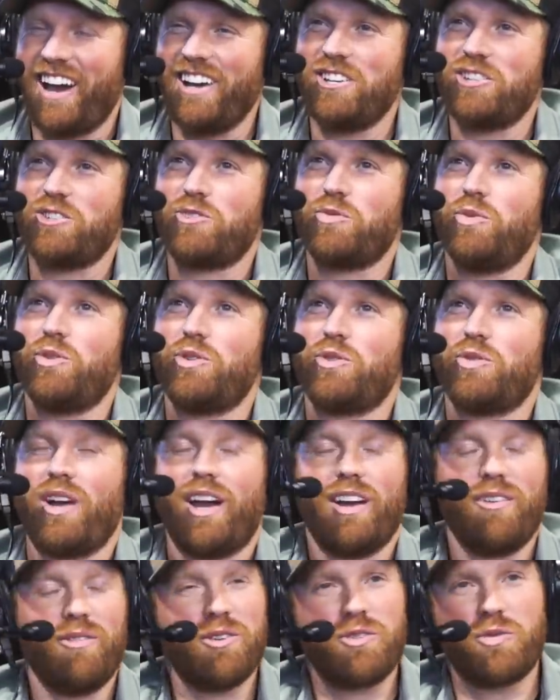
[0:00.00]
I just wish
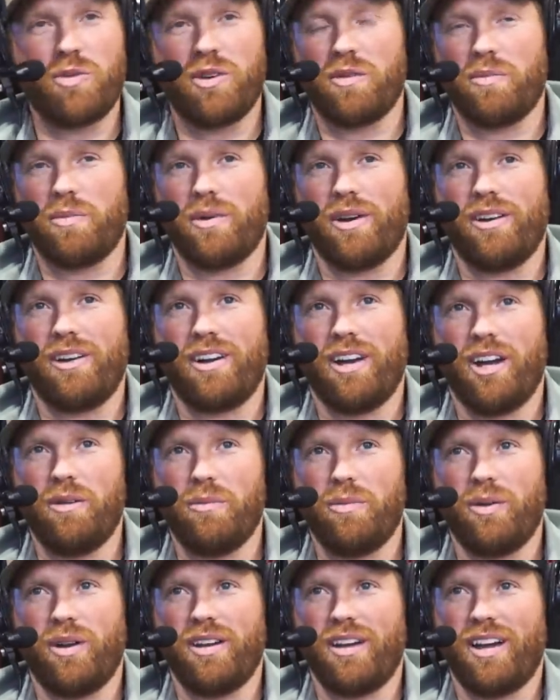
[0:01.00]
I wish we were better at
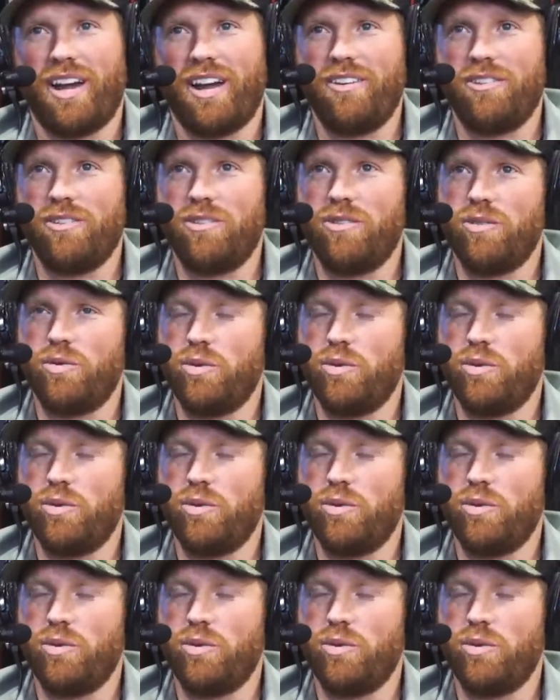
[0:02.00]
it, but I don't know.